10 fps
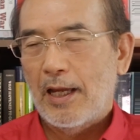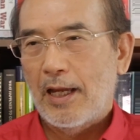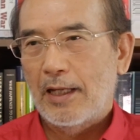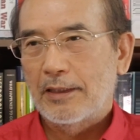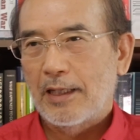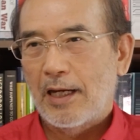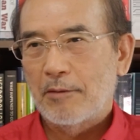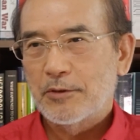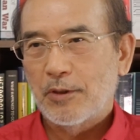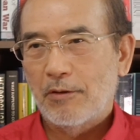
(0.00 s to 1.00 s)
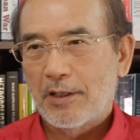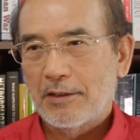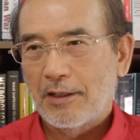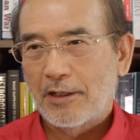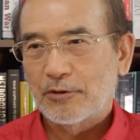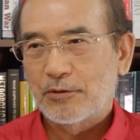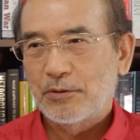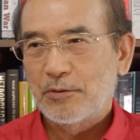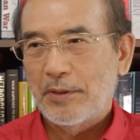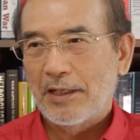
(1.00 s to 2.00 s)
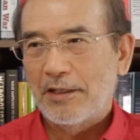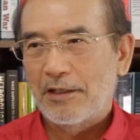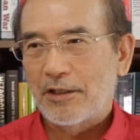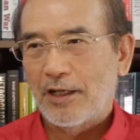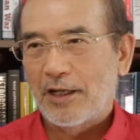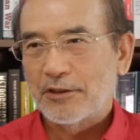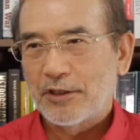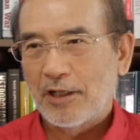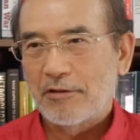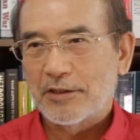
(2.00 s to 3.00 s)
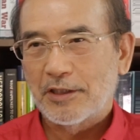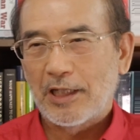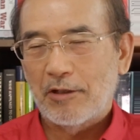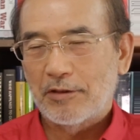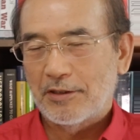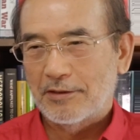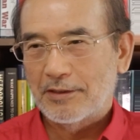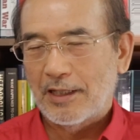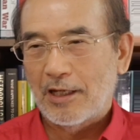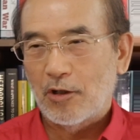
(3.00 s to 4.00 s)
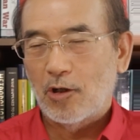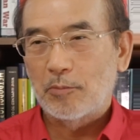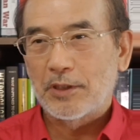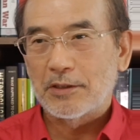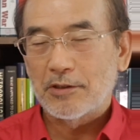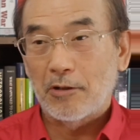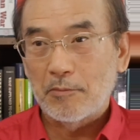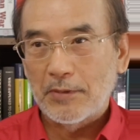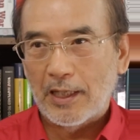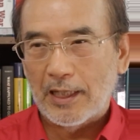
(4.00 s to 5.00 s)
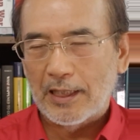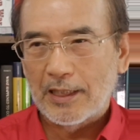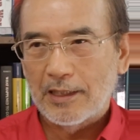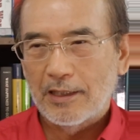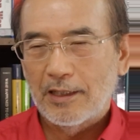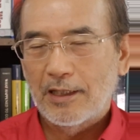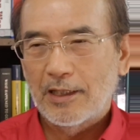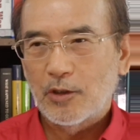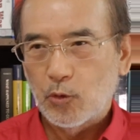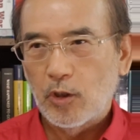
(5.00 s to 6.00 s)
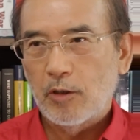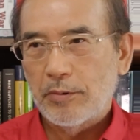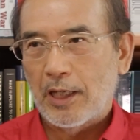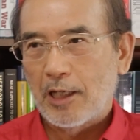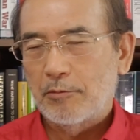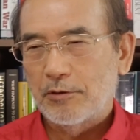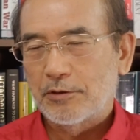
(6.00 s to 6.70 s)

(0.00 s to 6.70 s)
And I'm sorry that there are too many Chinese characters, and I hope that someday you will be able